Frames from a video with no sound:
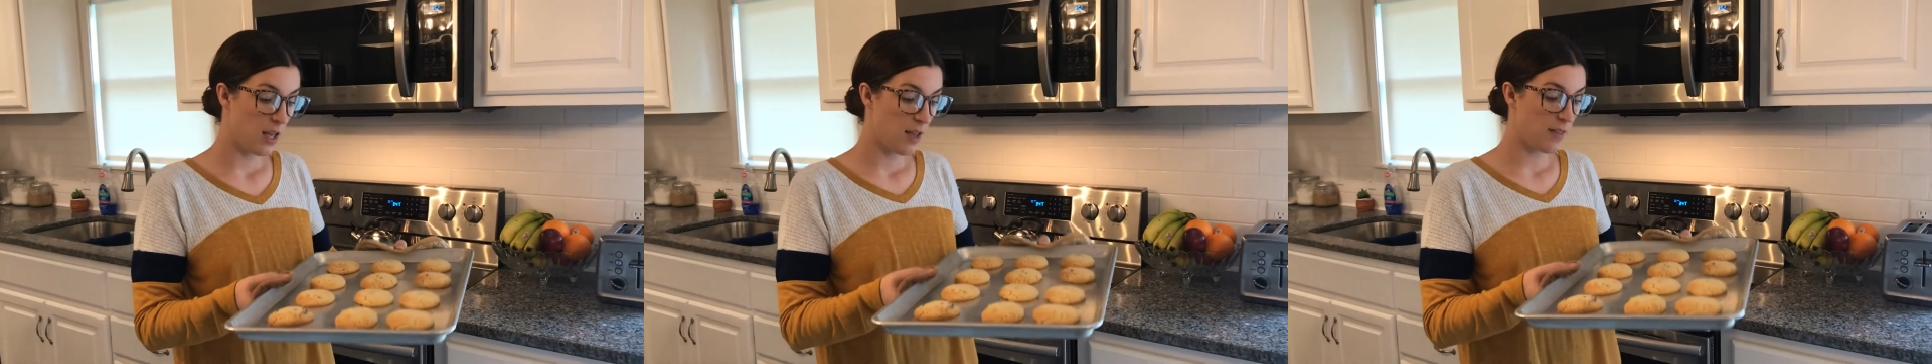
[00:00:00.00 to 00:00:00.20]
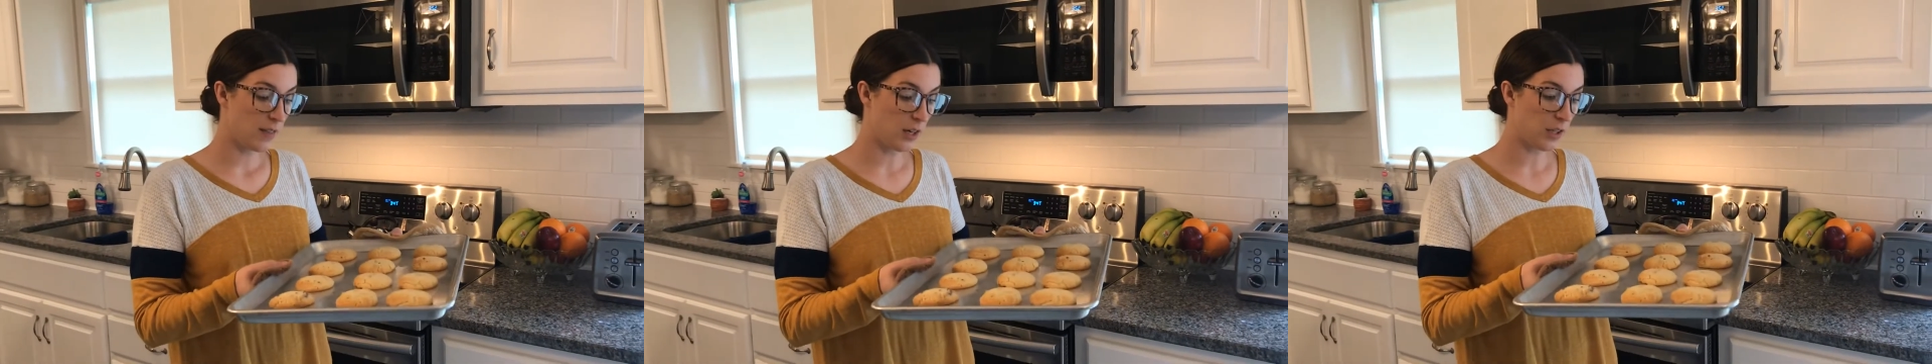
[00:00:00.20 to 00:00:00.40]

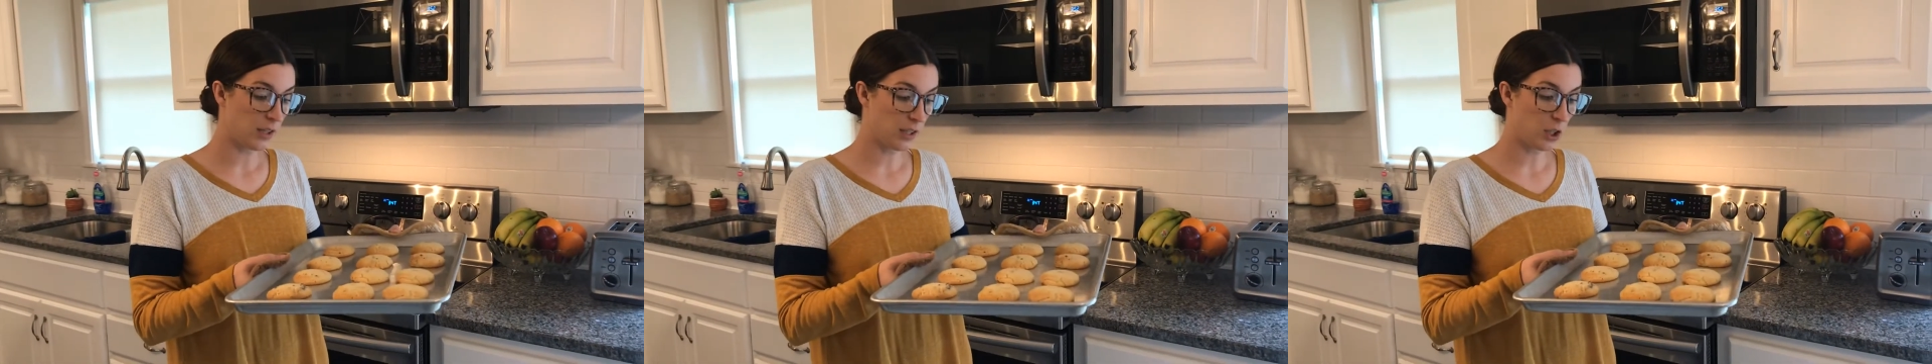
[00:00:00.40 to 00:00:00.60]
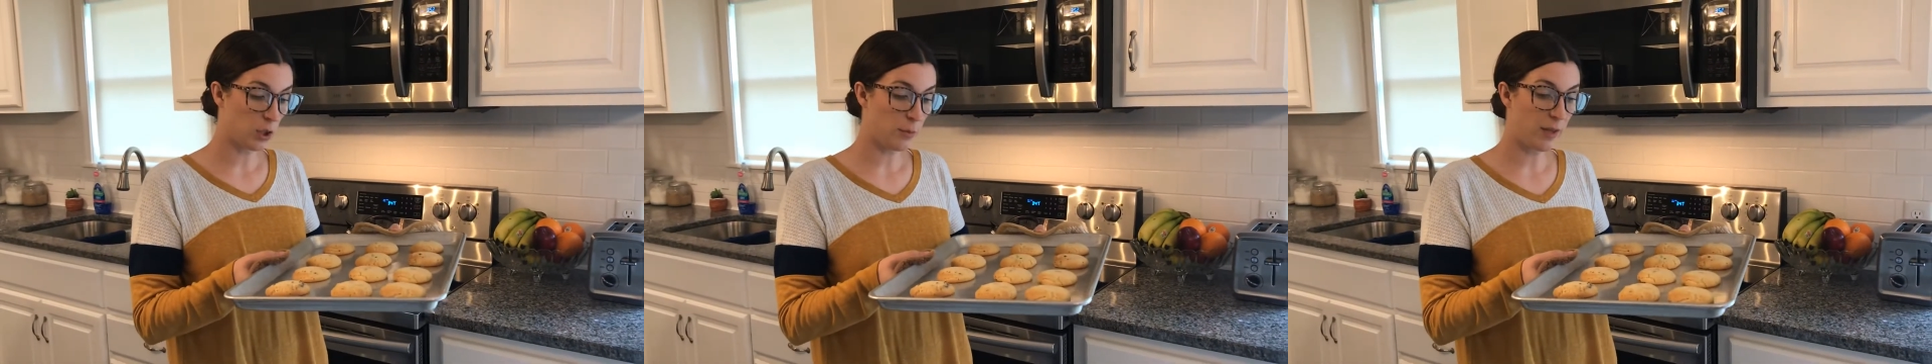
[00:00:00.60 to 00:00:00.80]
They're a
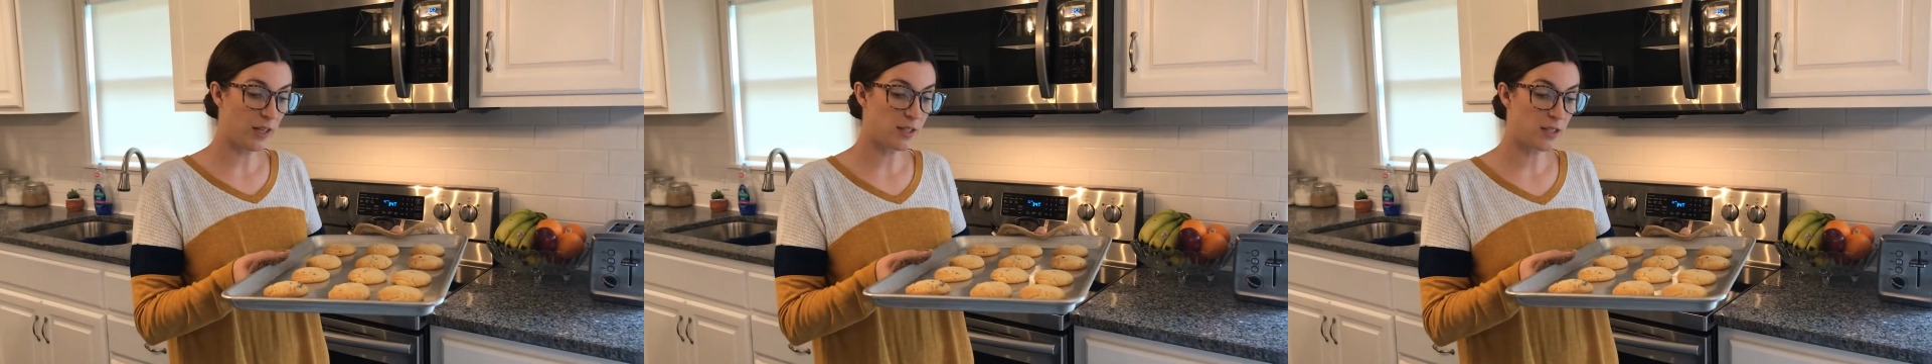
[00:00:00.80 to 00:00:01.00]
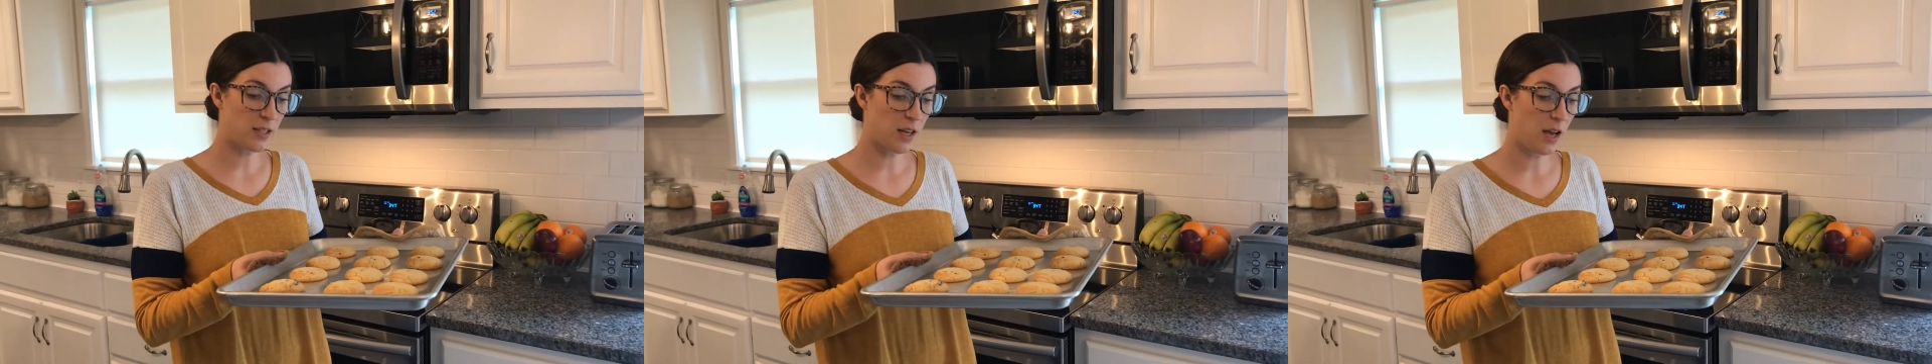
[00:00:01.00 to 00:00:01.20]
little bit